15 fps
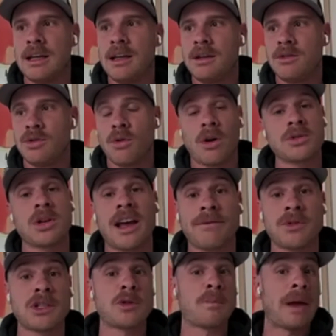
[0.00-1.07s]
you also
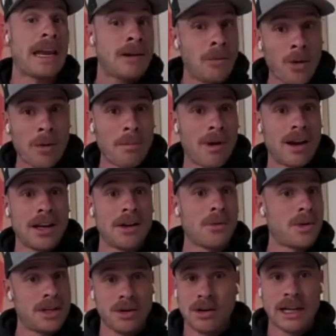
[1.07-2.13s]
have to spend more money
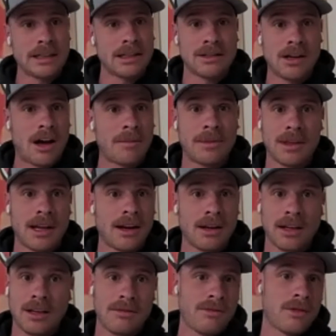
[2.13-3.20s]
when you're at the top there.
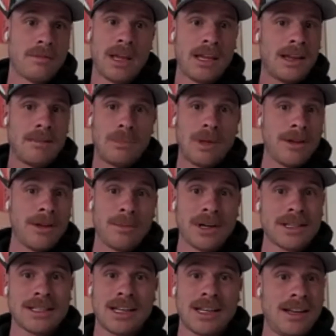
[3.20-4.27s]
Like if you're making $1 million
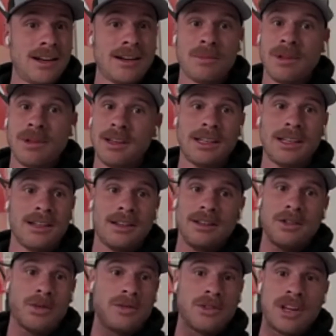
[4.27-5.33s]
a year, but like
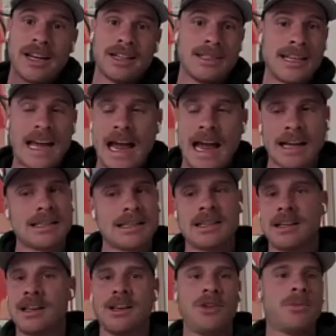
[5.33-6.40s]
you're getting taxed,
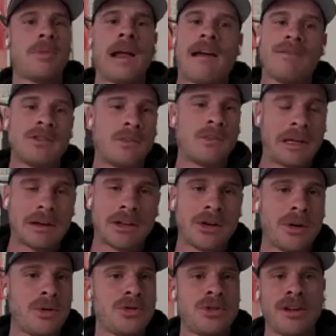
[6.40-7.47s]
and then you're having to pay a
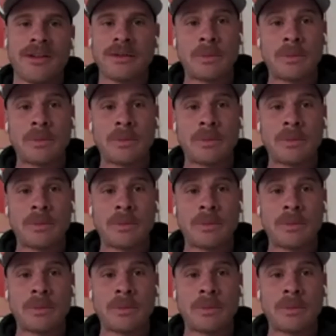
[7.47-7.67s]
coach, you're having to